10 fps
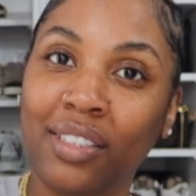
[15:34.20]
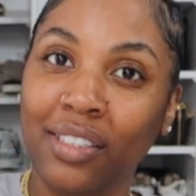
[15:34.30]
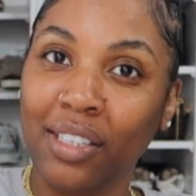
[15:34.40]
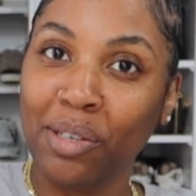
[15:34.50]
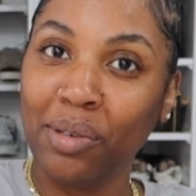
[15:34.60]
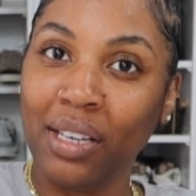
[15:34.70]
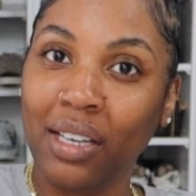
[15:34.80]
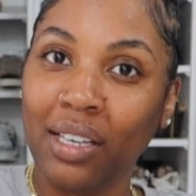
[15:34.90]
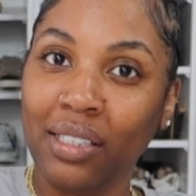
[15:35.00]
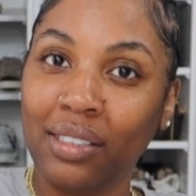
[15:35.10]
So
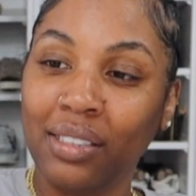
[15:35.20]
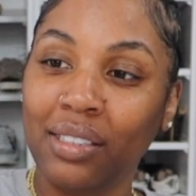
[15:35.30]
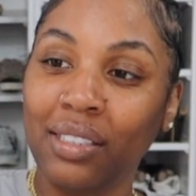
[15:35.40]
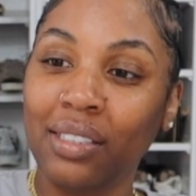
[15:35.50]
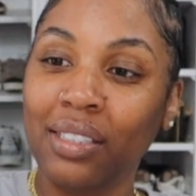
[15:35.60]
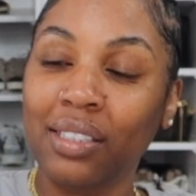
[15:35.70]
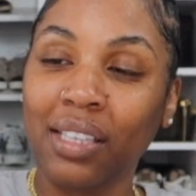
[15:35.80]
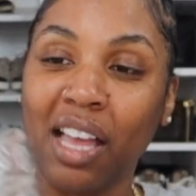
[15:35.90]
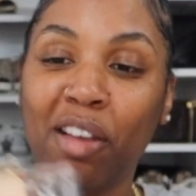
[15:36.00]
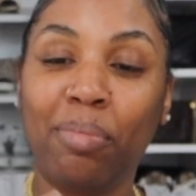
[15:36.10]
guys, this is the
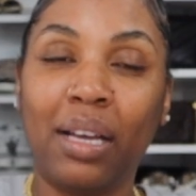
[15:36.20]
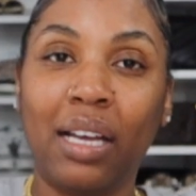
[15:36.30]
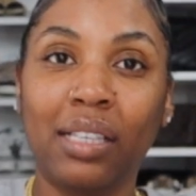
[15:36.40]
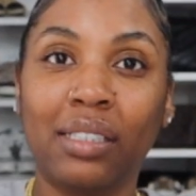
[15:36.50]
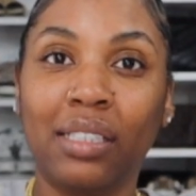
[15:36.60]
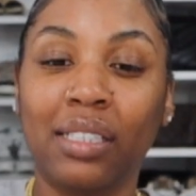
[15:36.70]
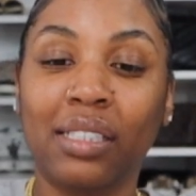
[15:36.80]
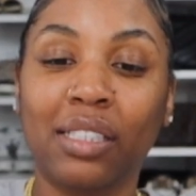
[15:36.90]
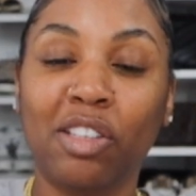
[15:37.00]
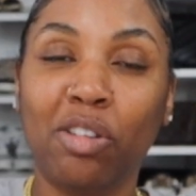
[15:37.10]
Scott box, and this
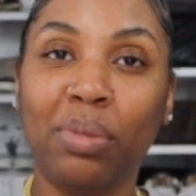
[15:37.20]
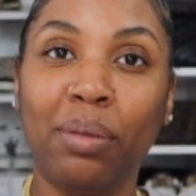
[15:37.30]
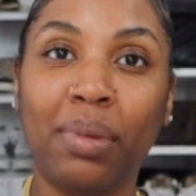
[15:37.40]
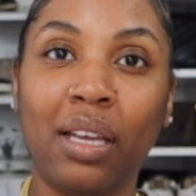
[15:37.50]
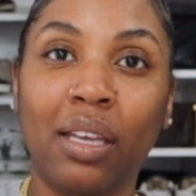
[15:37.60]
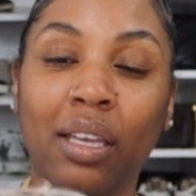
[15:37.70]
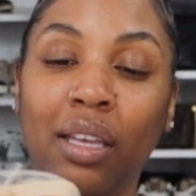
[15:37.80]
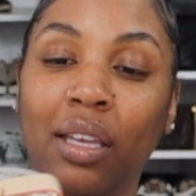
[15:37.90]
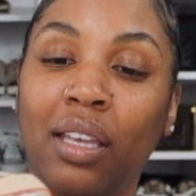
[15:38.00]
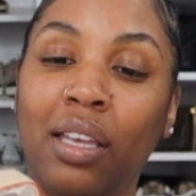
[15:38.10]
is going to be my
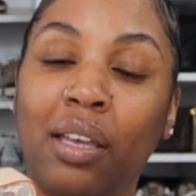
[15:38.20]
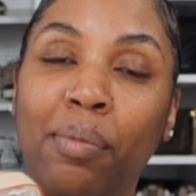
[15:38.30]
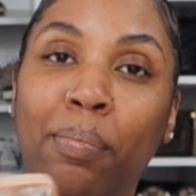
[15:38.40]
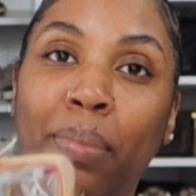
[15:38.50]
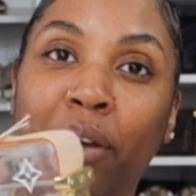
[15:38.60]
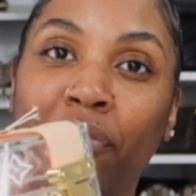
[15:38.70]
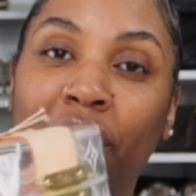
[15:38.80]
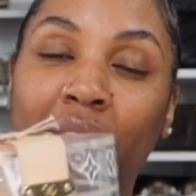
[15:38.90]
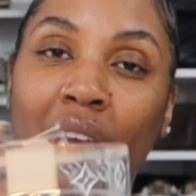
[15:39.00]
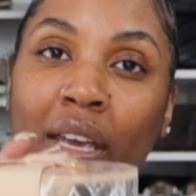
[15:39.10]

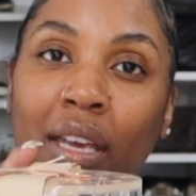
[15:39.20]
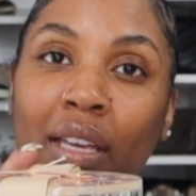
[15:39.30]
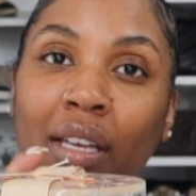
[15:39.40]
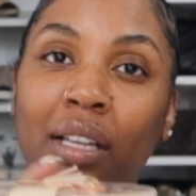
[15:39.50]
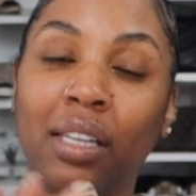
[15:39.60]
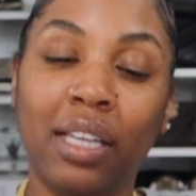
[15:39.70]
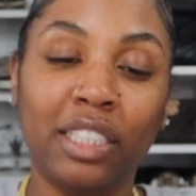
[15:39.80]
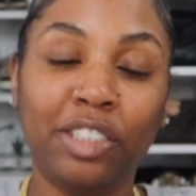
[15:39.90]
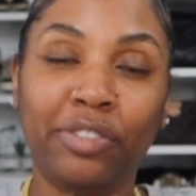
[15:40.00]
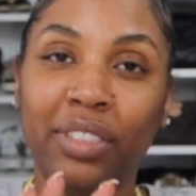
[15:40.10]
birthday
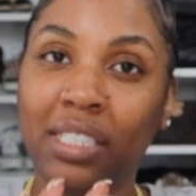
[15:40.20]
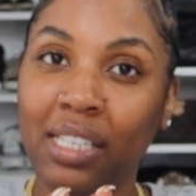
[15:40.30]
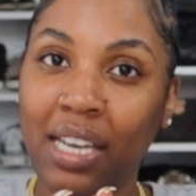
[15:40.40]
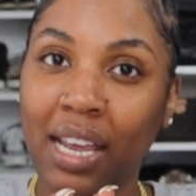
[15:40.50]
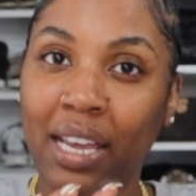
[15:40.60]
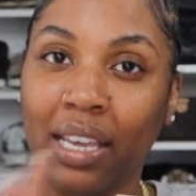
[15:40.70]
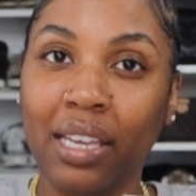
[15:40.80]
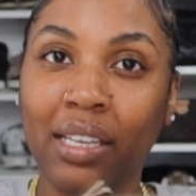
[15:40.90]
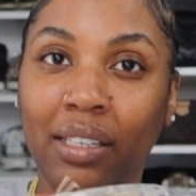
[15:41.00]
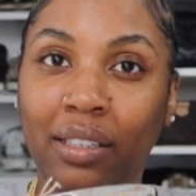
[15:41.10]
clutch for
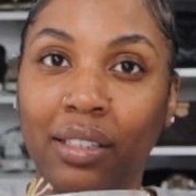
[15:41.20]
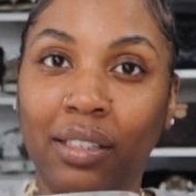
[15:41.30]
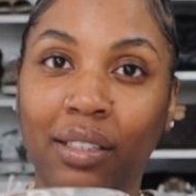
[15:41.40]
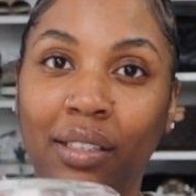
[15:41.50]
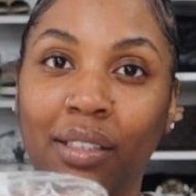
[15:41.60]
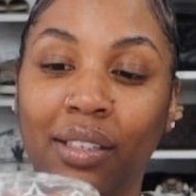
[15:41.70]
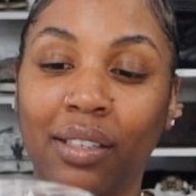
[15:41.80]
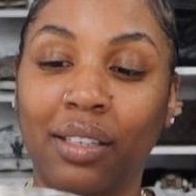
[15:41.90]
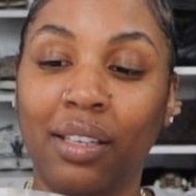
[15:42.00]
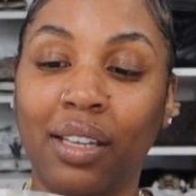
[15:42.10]
tonight.
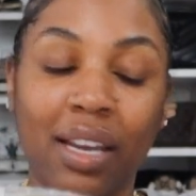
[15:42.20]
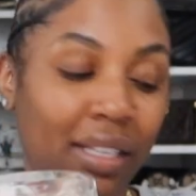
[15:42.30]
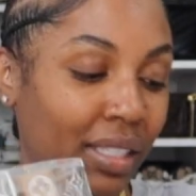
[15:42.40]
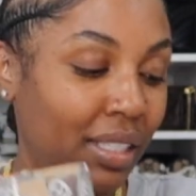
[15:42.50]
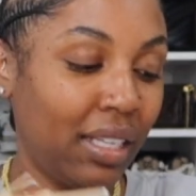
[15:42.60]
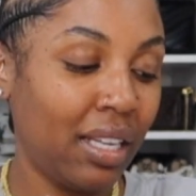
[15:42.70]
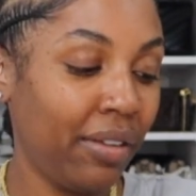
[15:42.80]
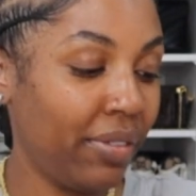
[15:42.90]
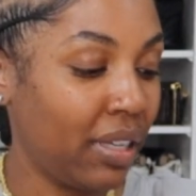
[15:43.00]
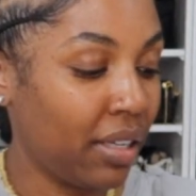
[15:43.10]
And I just
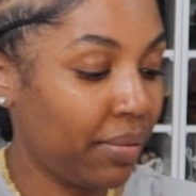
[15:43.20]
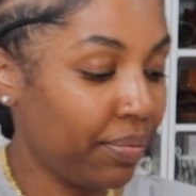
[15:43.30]
love it.